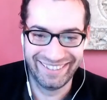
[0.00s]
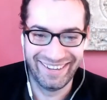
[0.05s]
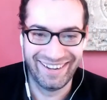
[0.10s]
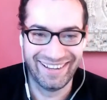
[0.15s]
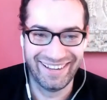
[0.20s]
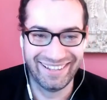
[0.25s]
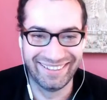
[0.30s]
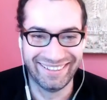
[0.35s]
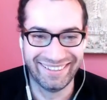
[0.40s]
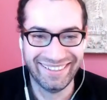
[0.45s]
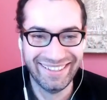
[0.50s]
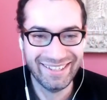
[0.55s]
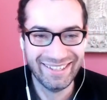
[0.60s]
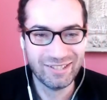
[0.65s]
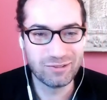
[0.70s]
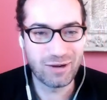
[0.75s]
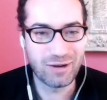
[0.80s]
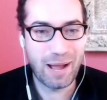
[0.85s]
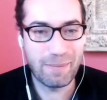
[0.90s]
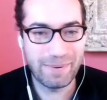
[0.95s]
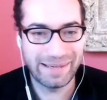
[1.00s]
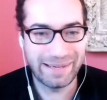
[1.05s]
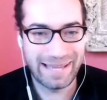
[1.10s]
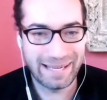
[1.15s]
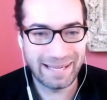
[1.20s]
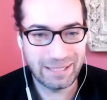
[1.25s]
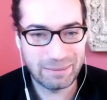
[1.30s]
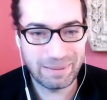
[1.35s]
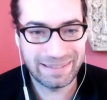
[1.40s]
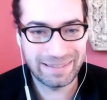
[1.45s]
on dropping
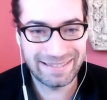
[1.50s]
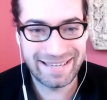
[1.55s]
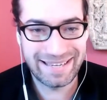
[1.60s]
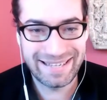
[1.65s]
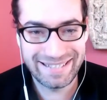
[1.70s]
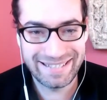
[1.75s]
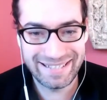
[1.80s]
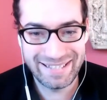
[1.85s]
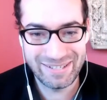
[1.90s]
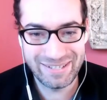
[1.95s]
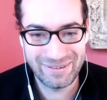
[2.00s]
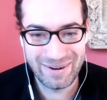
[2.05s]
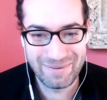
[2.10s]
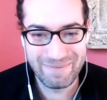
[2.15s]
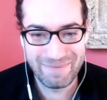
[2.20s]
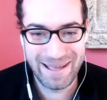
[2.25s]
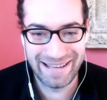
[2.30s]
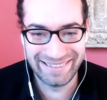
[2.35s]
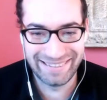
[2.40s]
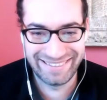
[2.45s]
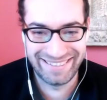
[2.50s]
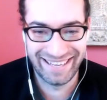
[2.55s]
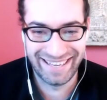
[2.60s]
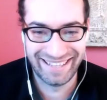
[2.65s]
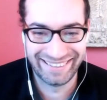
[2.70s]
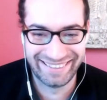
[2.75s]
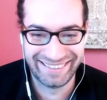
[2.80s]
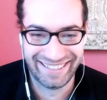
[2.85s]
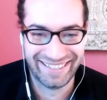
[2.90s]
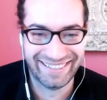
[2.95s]
expectations around
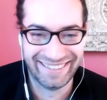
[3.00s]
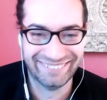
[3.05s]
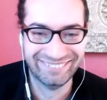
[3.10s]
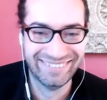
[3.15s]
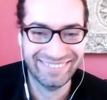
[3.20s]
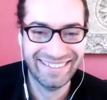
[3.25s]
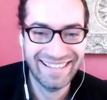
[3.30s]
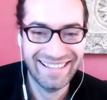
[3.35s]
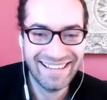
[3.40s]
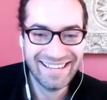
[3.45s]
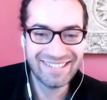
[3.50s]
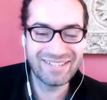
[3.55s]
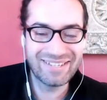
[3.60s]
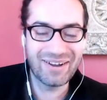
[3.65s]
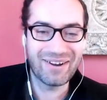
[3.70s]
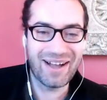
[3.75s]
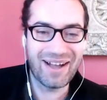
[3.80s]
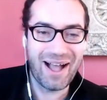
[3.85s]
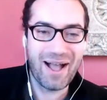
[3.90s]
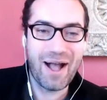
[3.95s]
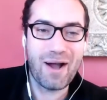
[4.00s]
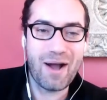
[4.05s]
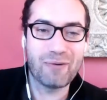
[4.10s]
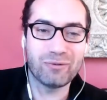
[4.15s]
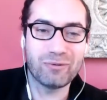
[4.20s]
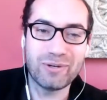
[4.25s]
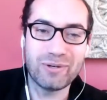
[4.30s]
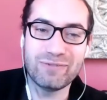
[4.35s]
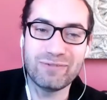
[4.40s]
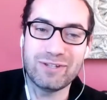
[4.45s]
Match.com. So I was
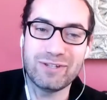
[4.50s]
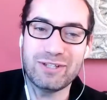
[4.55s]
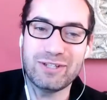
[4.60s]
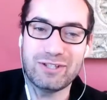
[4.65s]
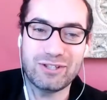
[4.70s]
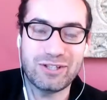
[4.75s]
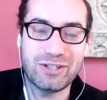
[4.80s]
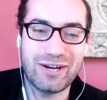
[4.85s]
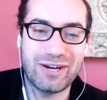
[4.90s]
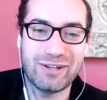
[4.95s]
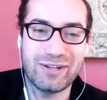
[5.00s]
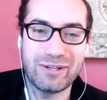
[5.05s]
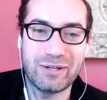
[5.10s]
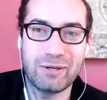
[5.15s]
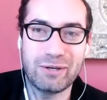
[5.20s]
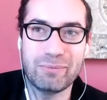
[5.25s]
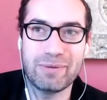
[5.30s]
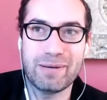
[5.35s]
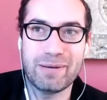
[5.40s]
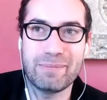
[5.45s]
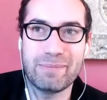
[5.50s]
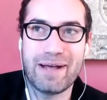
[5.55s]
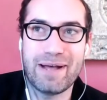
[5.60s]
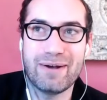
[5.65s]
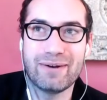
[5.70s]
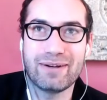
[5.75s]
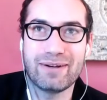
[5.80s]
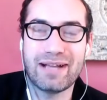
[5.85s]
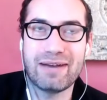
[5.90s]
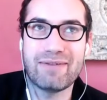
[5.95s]
wondering if you could share a little bit
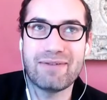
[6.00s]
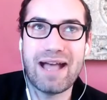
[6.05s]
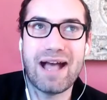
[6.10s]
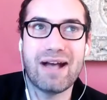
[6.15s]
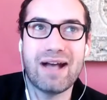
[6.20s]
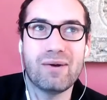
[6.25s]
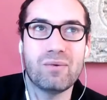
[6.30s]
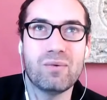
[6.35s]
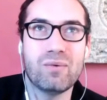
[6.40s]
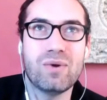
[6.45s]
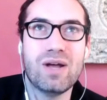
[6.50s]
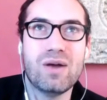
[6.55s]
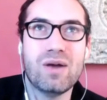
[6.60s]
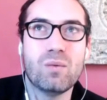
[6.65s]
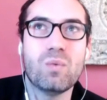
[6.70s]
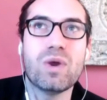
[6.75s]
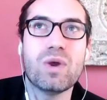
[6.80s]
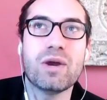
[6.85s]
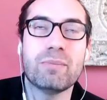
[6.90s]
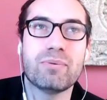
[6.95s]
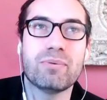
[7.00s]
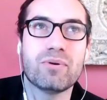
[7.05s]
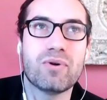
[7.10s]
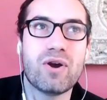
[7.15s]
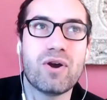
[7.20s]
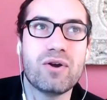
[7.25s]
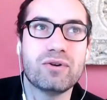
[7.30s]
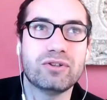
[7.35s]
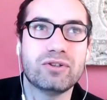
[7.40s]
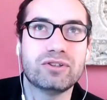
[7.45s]
about kind of how, what
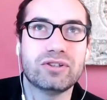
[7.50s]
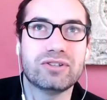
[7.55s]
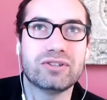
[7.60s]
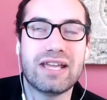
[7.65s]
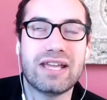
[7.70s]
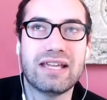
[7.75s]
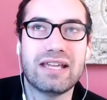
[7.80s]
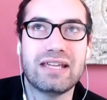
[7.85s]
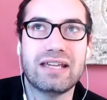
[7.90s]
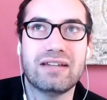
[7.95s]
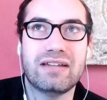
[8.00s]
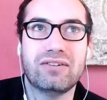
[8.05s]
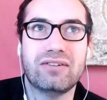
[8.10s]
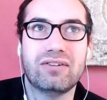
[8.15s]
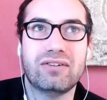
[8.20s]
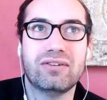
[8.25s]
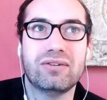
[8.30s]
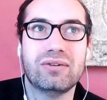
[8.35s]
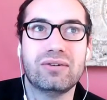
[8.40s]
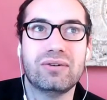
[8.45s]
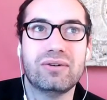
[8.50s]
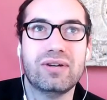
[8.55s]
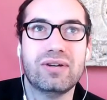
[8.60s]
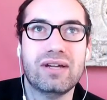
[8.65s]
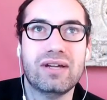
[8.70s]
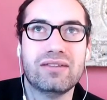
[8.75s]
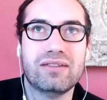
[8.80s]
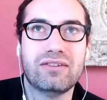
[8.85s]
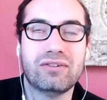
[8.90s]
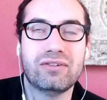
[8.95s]
approach you're taking to
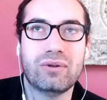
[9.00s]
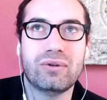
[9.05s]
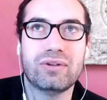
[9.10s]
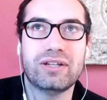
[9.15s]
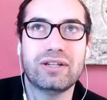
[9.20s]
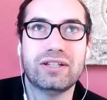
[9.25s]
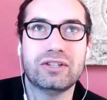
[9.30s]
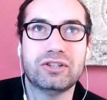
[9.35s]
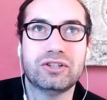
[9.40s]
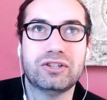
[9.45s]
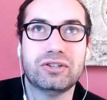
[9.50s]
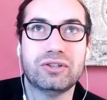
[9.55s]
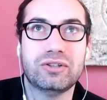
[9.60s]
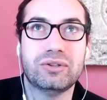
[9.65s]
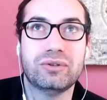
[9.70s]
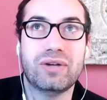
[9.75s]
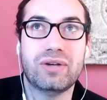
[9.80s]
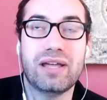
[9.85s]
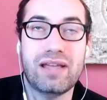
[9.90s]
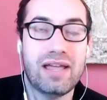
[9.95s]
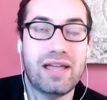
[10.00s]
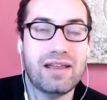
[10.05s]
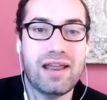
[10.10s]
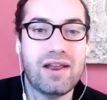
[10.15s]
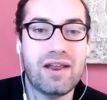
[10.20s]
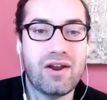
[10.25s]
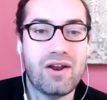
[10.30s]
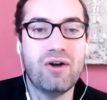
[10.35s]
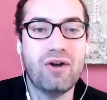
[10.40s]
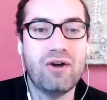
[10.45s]
this whole issue and, and,
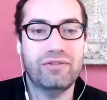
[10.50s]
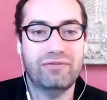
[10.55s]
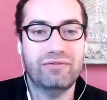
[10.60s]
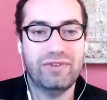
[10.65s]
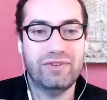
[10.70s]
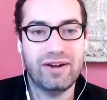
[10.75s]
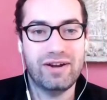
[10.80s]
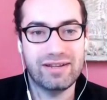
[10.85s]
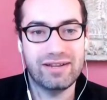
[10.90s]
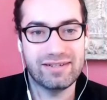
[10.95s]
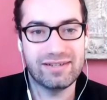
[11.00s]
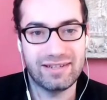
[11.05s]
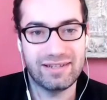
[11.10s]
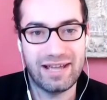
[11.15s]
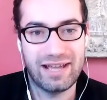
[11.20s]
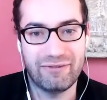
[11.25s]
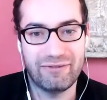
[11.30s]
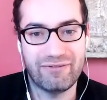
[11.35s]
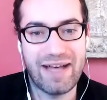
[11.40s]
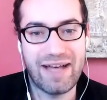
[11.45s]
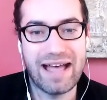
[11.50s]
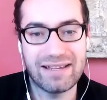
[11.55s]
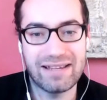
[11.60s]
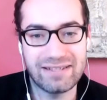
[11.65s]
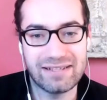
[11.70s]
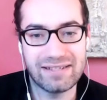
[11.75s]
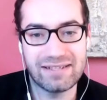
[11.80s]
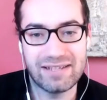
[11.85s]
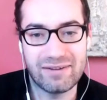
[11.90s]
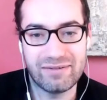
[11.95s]
and, all the various kind of
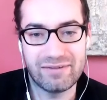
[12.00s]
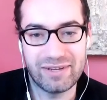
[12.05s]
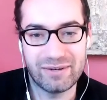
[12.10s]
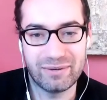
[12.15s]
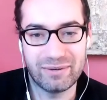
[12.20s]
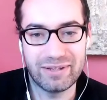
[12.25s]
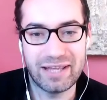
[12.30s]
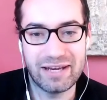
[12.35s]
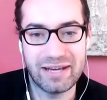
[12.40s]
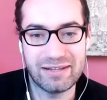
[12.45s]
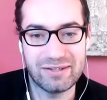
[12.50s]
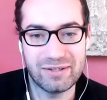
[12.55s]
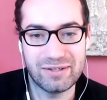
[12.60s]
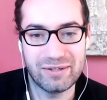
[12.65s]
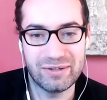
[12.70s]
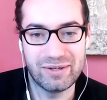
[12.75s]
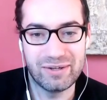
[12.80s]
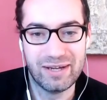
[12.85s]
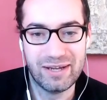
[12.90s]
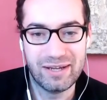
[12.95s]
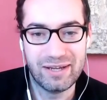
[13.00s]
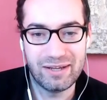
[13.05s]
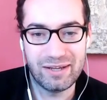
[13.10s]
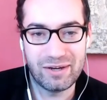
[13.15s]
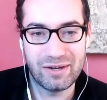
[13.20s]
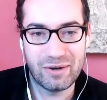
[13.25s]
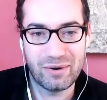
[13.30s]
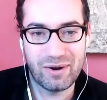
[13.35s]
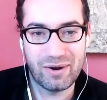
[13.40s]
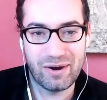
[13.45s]
facets of it related to you
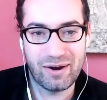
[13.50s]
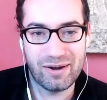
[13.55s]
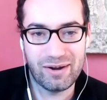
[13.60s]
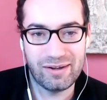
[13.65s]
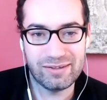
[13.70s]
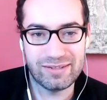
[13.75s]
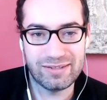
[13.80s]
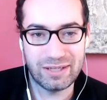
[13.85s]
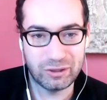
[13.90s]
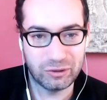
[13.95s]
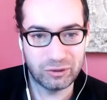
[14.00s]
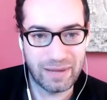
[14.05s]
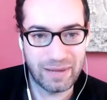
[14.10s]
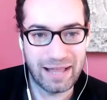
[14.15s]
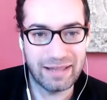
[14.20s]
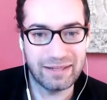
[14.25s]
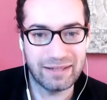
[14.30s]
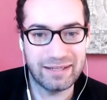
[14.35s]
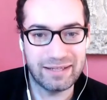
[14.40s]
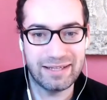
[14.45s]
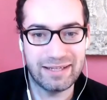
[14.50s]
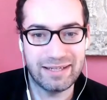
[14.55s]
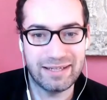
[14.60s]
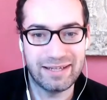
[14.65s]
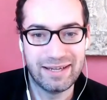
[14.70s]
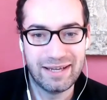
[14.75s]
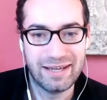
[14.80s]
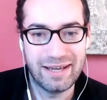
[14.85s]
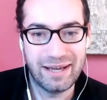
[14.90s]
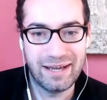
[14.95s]
know uh, sexuality,
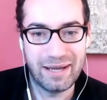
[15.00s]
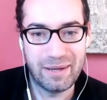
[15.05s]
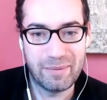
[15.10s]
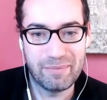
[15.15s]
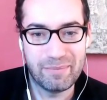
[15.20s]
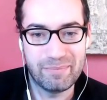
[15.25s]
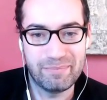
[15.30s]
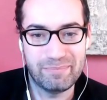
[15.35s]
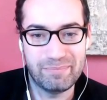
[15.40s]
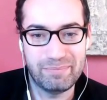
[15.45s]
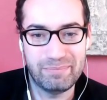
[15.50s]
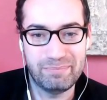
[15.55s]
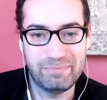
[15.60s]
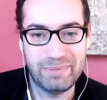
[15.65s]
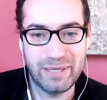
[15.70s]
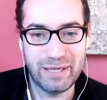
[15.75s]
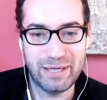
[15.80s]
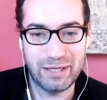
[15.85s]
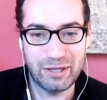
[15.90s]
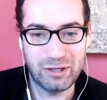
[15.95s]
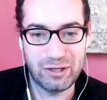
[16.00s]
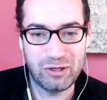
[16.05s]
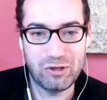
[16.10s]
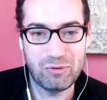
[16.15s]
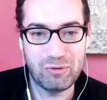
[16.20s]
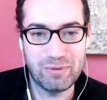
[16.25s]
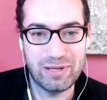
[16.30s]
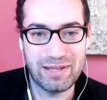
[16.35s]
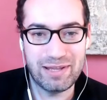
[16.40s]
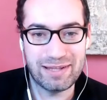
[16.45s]
um, being a
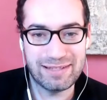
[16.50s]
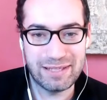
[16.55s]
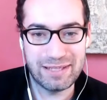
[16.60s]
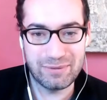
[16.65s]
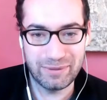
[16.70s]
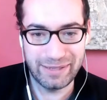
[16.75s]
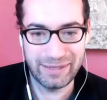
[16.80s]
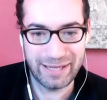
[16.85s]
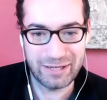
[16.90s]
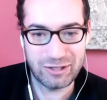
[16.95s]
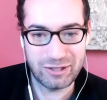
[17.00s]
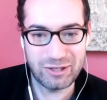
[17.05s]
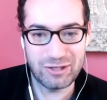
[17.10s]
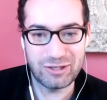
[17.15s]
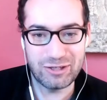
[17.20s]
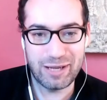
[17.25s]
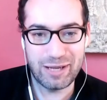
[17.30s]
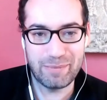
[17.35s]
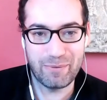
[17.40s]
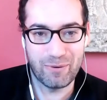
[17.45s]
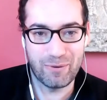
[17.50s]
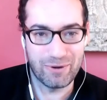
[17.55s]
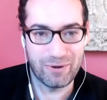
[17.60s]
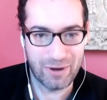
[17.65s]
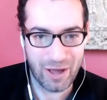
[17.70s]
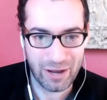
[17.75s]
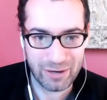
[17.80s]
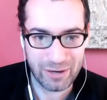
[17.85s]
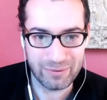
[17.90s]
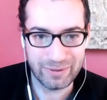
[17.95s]
human that's in relationship or
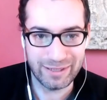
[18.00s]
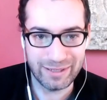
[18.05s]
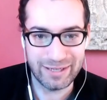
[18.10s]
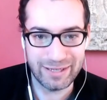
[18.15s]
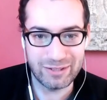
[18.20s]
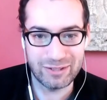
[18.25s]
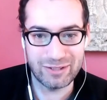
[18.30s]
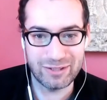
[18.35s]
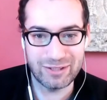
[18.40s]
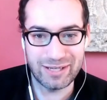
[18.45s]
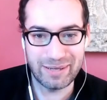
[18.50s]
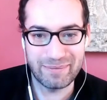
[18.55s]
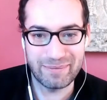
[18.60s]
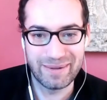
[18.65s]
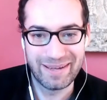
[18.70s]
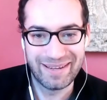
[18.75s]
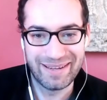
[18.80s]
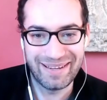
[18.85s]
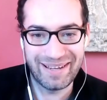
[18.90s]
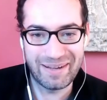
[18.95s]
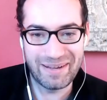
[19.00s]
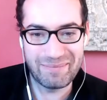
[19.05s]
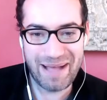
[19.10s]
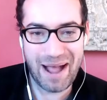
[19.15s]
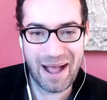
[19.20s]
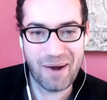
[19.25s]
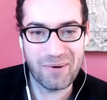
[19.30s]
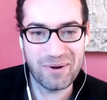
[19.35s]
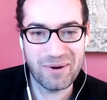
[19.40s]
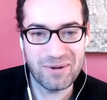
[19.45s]
not in relationship. Um,
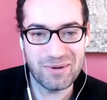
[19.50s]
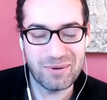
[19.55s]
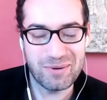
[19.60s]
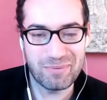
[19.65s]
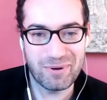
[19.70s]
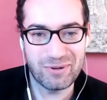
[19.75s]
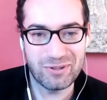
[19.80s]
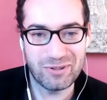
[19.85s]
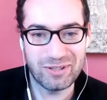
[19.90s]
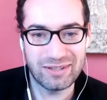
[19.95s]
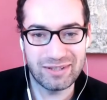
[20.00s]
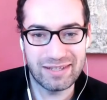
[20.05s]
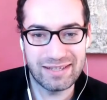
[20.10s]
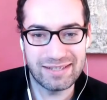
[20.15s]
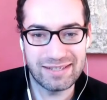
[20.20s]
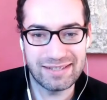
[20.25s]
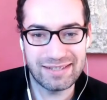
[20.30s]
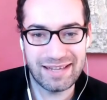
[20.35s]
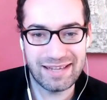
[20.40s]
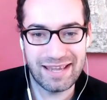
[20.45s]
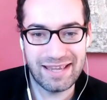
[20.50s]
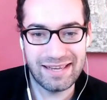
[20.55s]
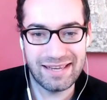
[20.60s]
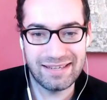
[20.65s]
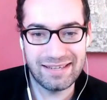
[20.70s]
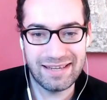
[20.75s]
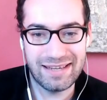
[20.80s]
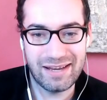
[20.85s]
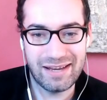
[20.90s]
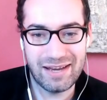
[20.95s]
how are you approaching this,
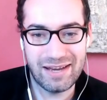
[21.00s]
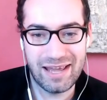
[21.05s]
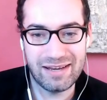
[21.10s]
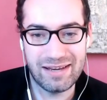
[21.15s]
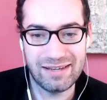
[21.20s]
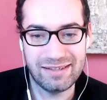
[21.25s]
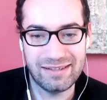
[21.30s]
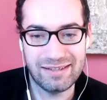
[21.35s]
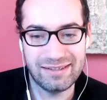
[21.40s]
and and and